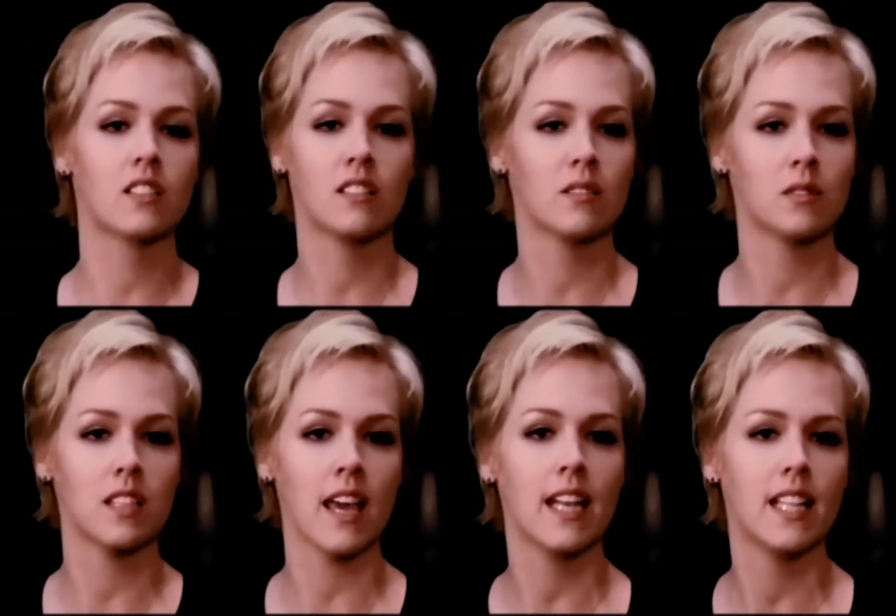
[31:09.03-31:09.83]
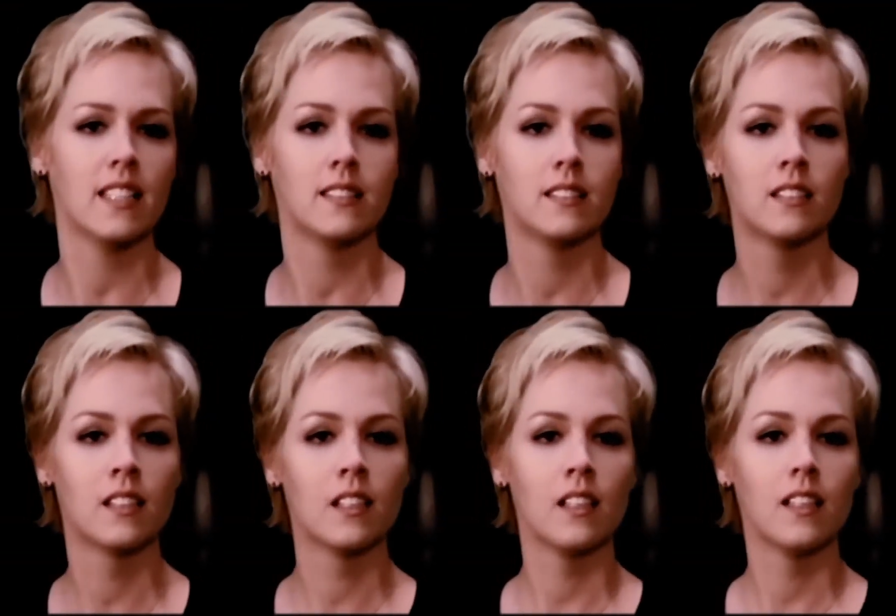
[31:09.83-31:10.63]
I thought it was edited
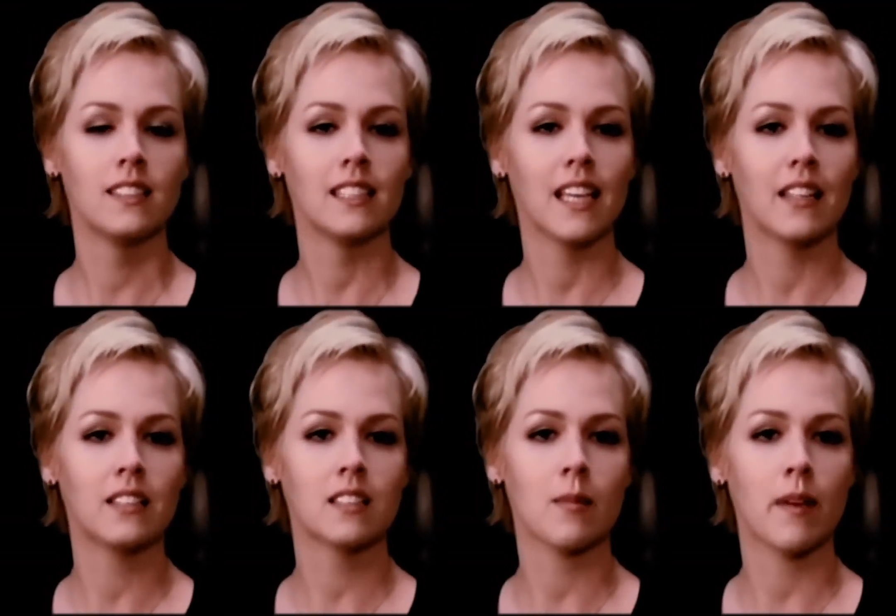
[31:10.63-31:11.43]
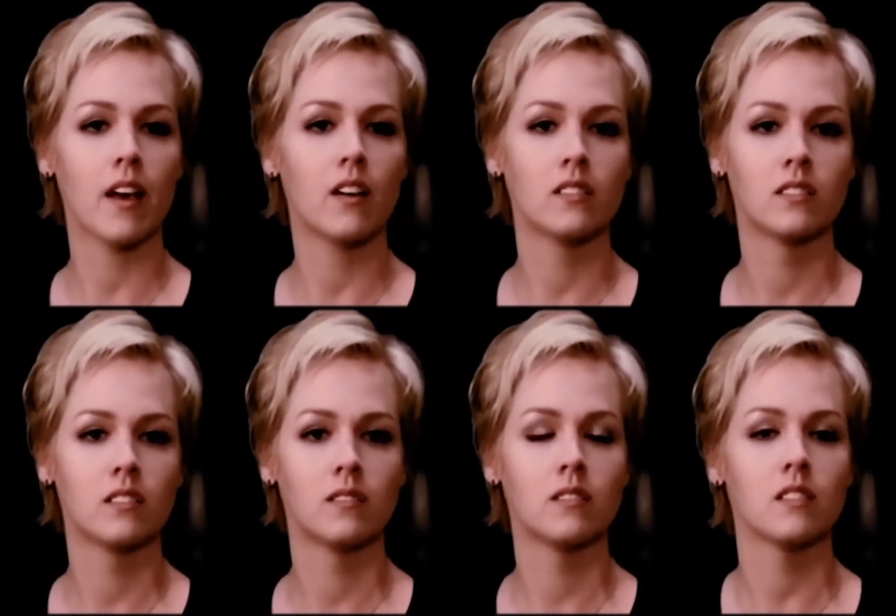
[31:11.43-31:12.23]
together
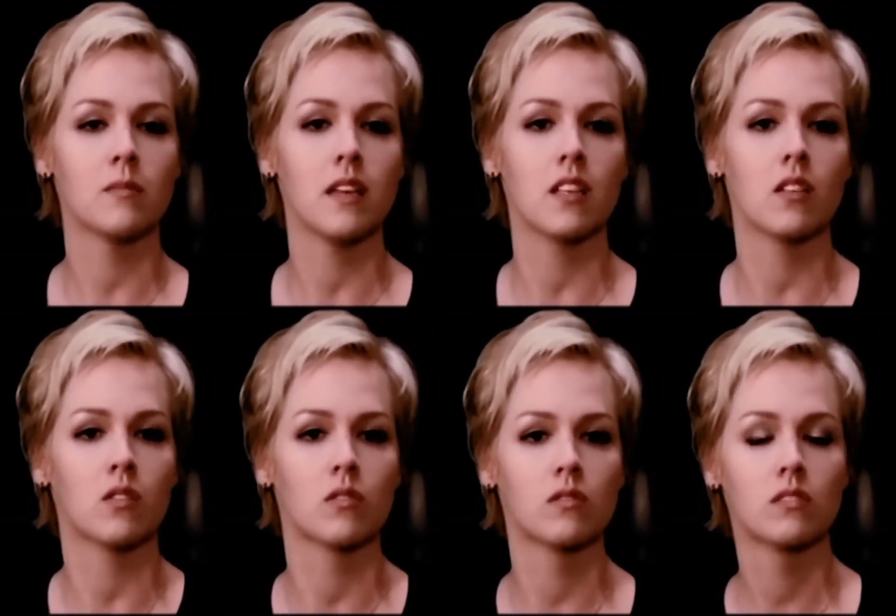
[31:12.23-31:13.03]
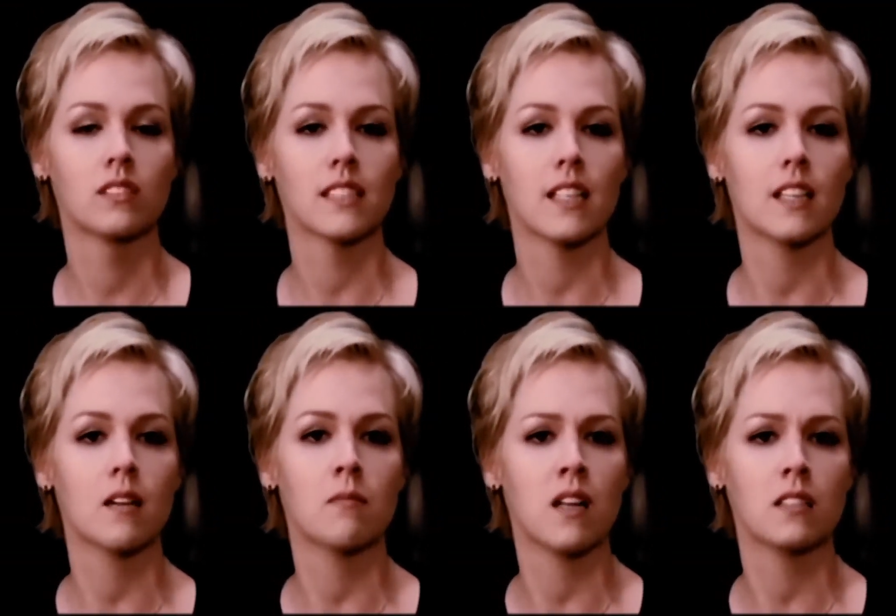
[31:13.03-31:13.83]
somehow to make you
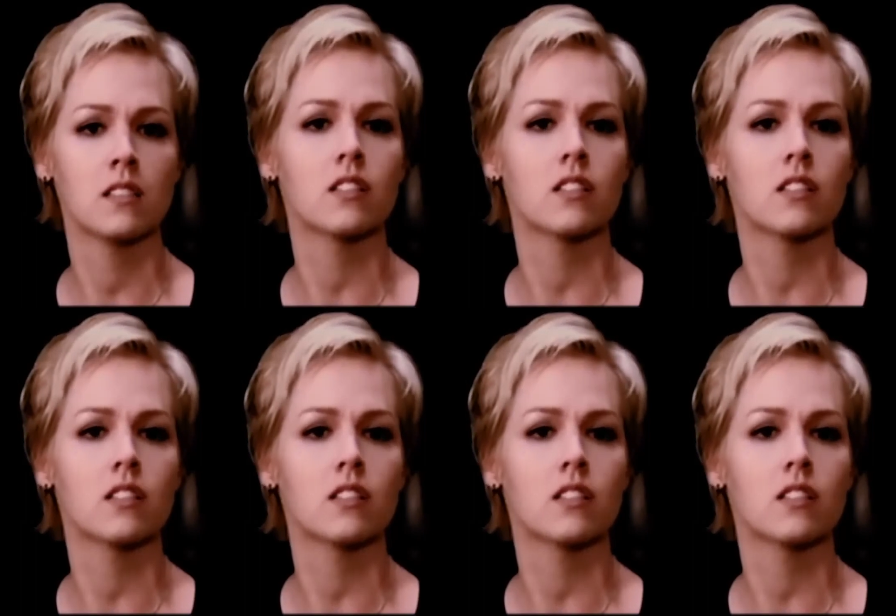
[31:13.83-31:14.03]
sound like a